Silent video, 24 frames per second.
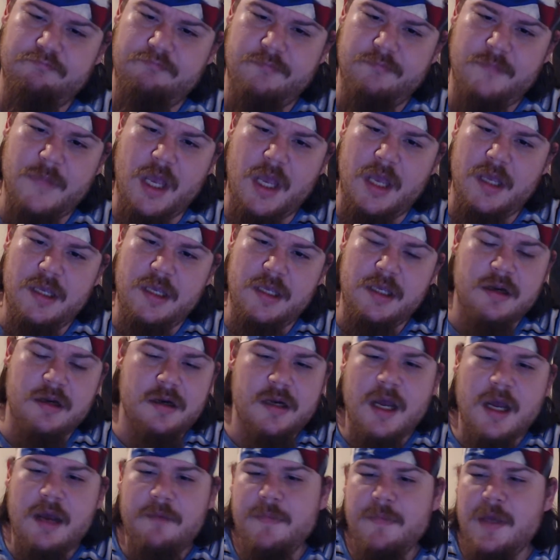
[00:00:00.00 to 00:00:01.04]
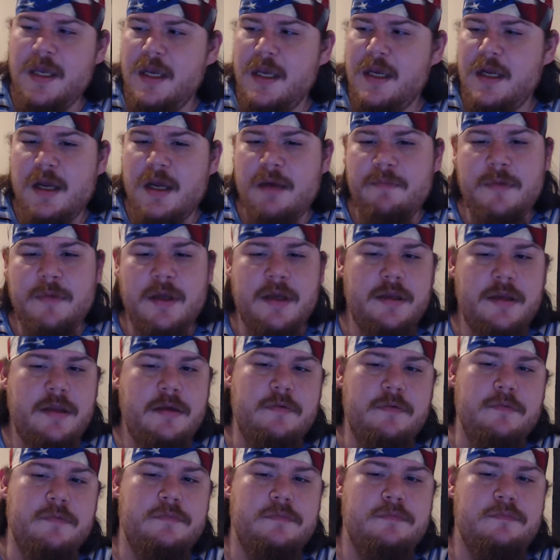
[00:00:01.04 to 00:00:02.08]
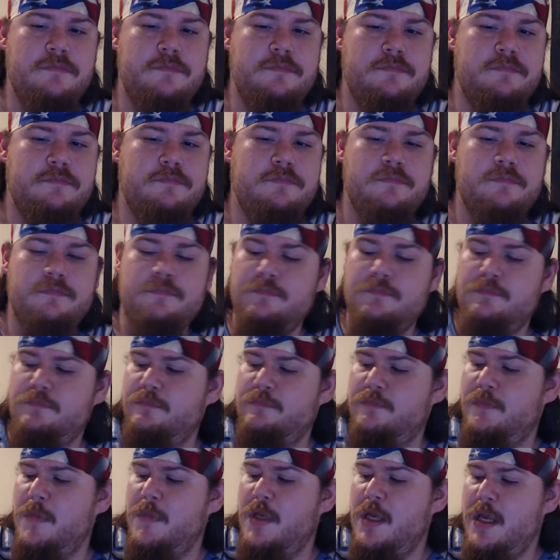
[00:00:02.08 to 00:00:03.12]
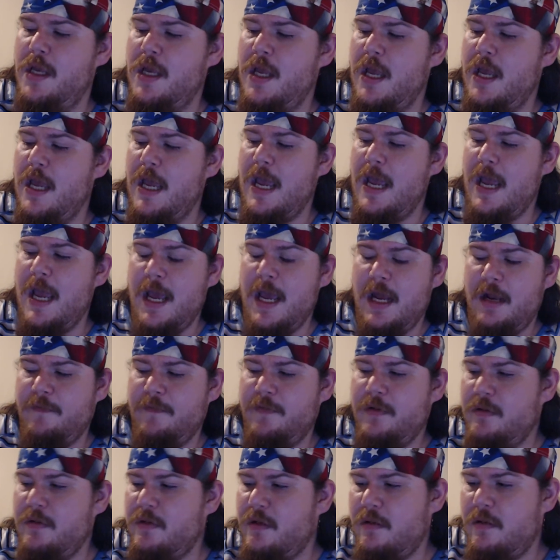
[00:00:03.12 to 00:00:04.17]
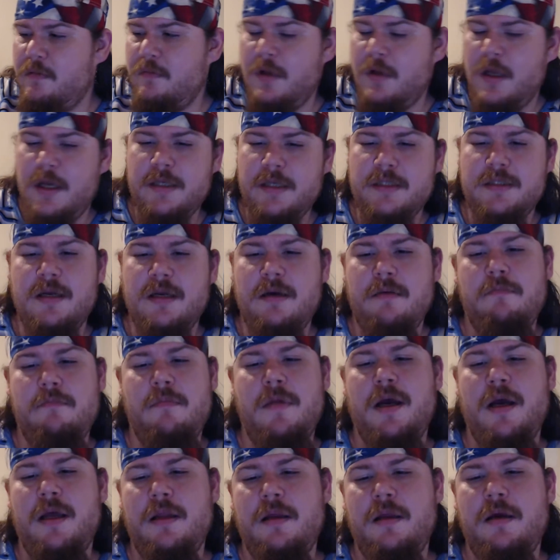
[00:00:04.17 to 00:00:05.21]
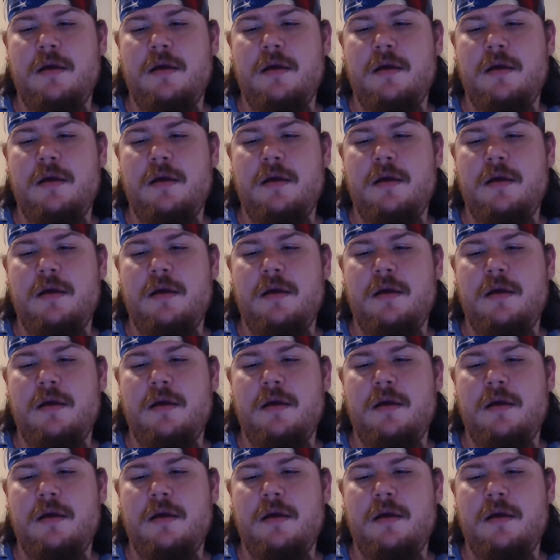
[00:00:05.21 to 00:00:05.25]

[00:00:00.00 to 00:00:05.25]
you're not me and I'm not you. And if you don't like something I love,